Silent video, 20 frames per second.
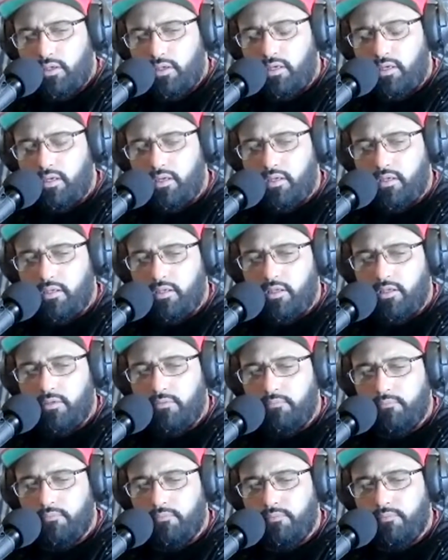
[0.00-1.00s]

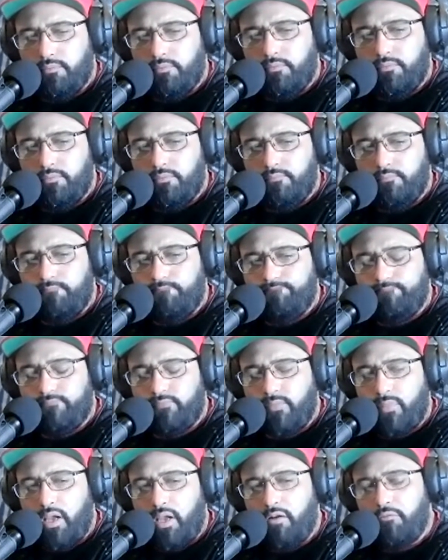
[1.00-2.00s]
Um,
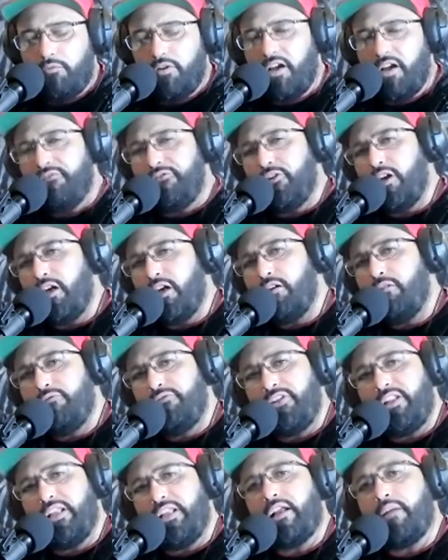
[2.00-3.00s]
I don't
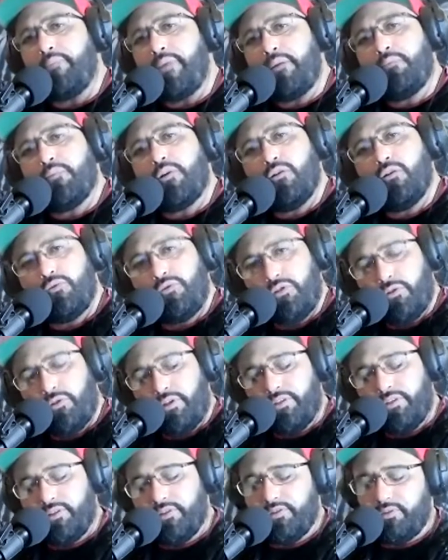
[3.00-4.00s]
feel like I make my own
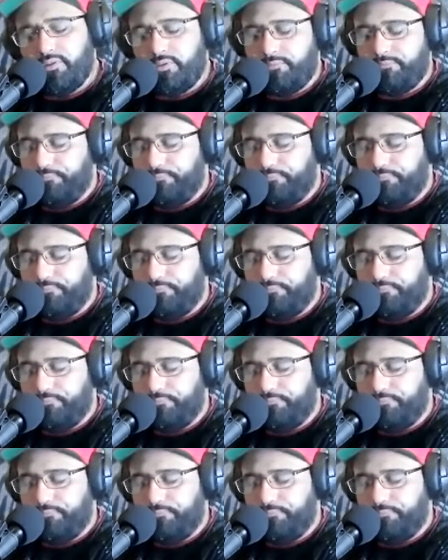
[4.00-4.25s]
choices